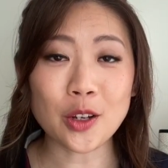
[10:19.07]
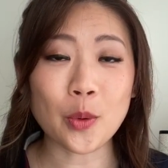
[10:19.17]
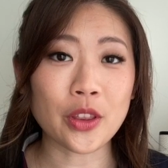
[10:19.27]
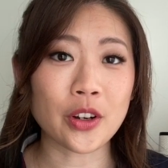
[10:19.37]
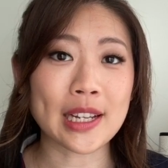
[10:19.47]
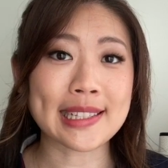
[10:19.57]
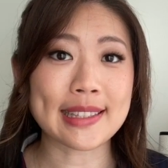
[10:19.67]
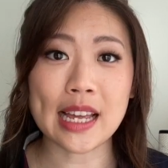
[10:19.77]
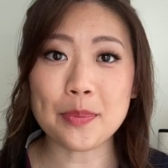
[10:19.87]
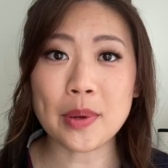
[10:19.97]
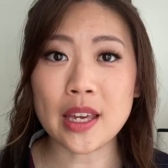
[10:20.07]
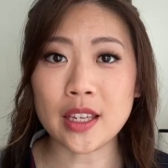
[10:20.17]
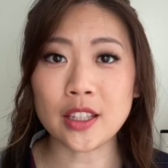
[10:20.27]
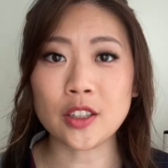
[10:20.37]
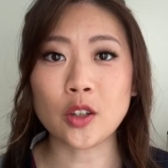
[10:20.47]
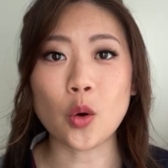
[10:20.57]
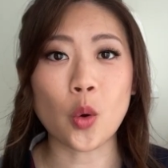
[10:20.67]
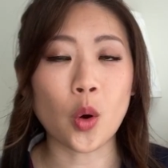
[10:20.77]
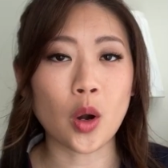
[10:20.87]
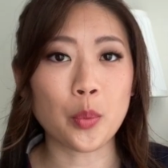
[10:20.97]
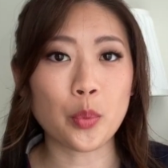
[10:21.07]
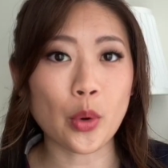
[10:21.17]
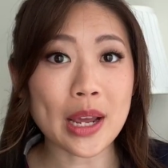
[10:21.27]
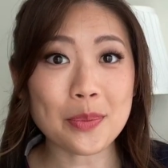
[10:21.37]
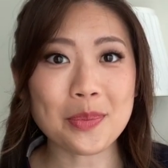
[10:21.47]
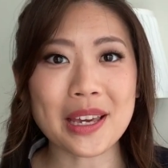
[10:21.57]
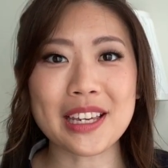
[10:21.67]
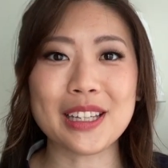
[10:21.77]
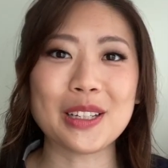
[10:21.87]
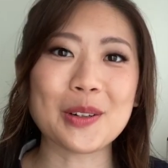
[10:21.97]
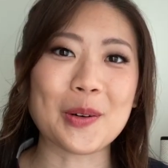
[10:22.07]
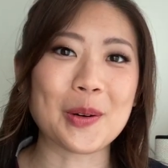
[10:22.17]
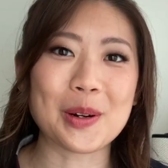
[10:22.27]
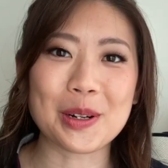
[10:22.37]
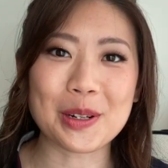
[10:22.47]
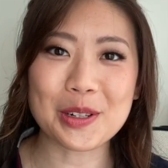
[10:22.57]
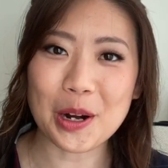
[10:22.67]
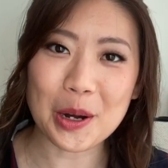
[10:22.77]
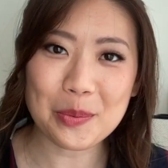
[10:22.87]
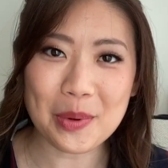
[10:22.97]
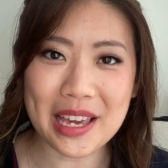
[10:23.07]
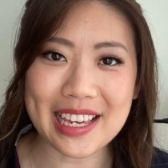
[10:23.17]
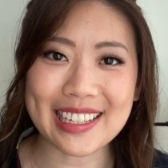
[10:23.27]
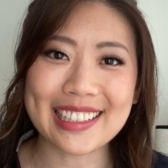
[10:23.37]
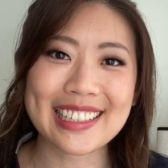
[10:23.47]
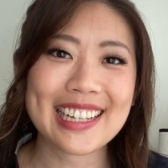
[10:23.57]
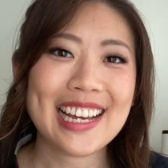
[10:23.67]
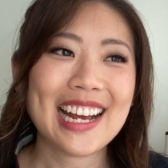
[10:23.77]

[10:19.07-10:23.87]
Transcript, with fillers: whether it's light pink or bright pink or dark pink.